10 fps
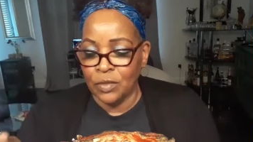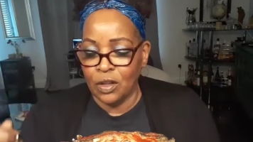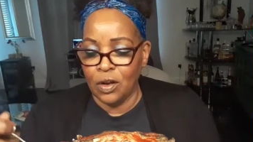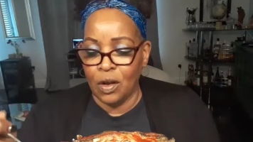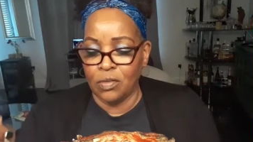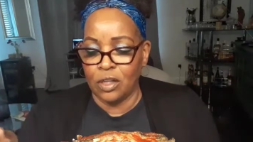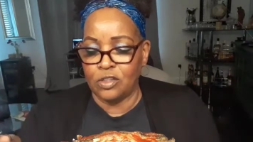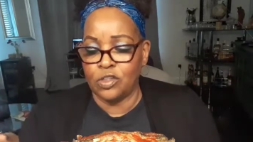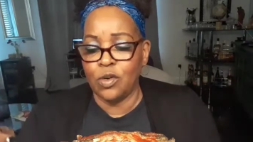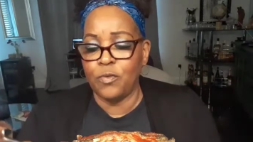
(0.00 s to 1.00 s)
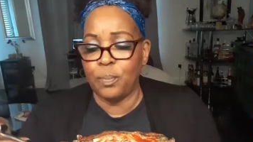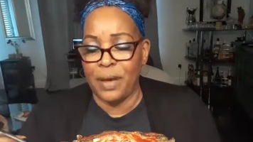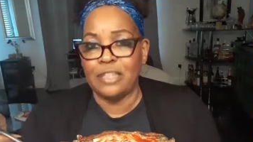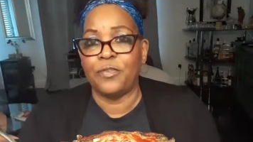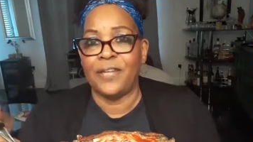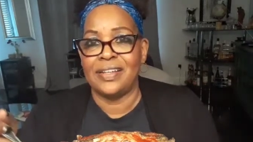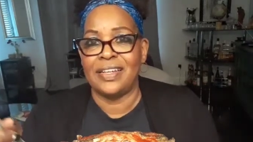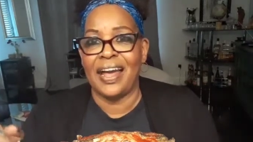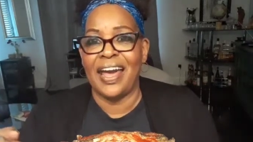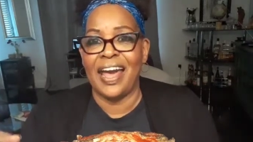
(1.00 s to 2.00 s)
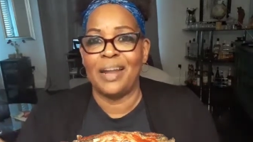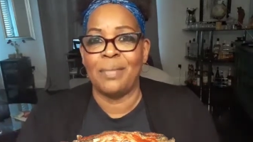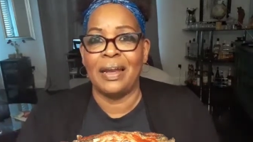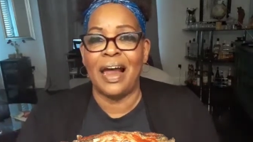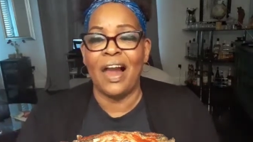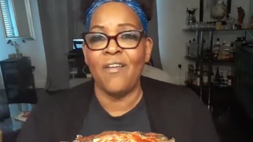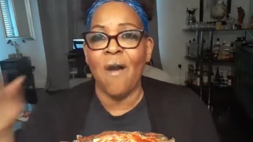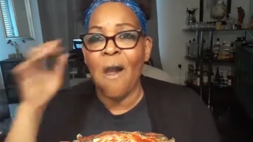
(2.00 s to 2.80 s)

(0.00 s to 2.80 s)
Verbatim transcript: You know, the two best friends that I had in my life,